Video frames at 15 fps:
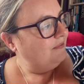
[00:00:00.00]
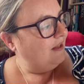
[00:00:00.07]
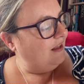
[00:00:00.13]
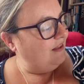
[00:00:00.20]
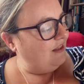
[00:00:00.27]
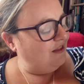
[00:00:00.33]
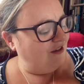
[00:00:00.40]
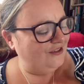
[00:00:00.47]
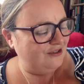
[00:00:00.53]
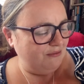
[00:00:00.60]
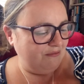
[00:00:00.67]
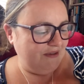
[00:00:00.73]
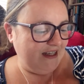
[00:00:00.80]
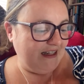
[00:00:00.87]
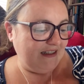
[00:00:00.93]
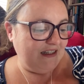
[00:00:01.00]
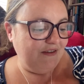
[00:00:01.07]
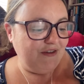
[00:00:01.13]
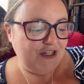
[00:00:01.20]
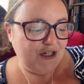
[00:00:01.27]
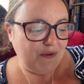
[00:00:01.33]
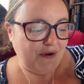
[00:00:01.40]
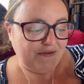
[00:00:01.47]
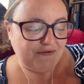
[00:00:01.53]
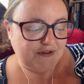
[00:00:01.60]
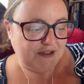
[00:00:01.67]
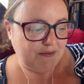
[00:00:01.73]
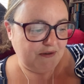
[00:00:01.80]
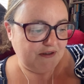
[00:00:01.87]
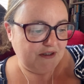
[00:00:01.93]
And then there's some things, if you do have
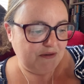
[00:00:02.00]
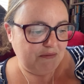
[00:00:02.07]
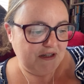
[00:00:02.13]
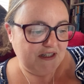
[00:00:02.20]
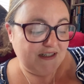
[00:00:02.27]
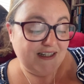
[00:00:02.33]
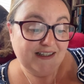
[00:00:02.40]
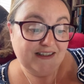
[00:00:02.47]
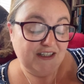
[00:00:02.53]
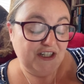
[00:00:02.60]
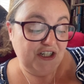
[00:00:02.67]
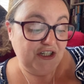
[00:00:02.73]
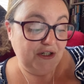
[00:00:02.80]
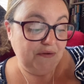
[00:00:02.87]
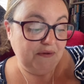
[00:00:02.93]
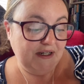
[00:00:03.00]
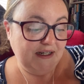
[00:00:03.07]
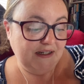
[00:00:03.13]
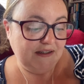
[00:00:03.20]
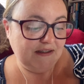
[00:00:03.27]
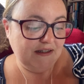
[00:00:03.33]
responsibilities and you do need,